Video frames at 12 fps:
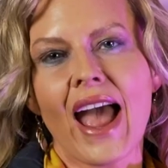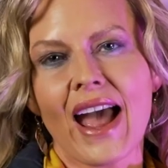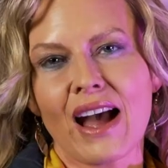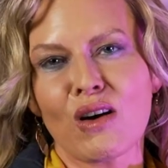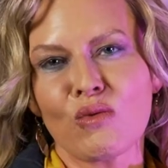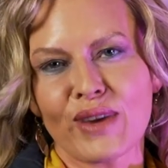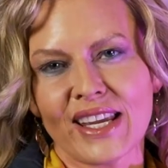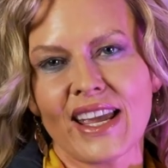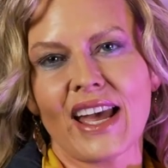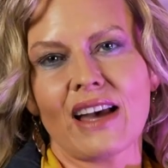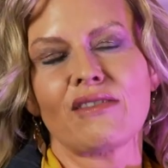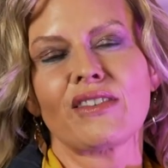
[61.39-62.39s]
how we
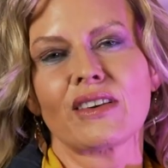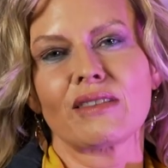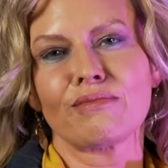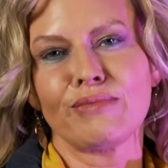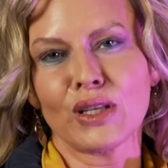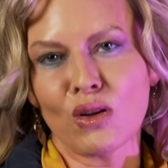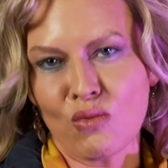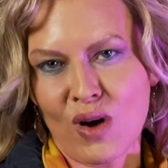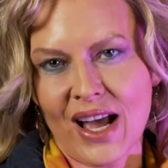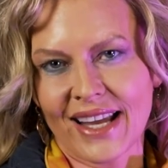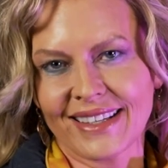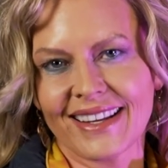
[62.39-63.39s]
have built
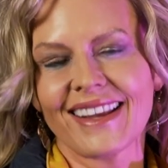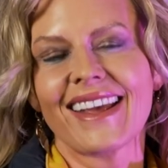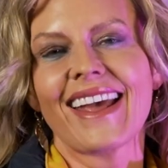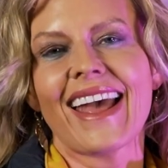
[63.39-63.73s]
one,